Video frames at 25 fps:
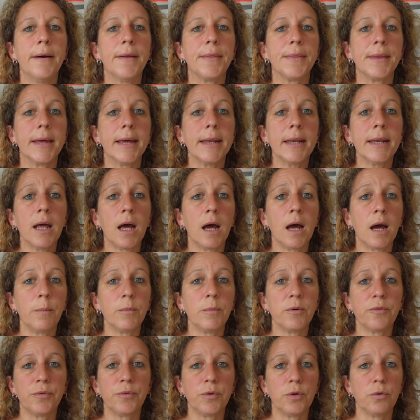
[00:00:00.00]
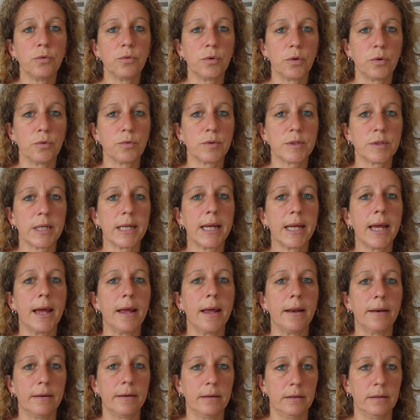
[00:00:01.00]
Then hum a few notes again.